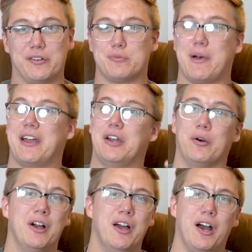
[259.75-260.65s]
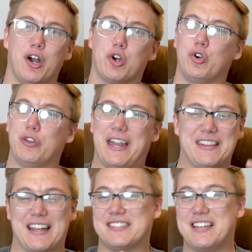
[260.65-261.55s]
It was about, a girl
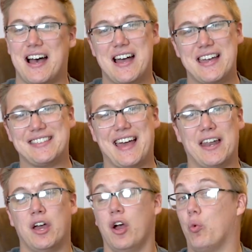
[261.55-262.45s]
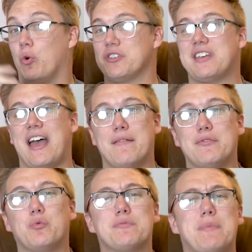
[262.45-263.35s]
that's dying that
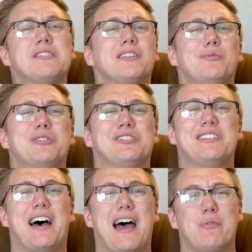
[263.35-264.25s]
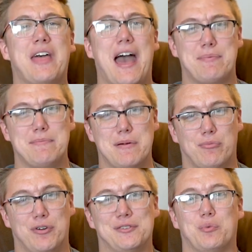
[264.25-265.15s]
basically wants to die with happy memories,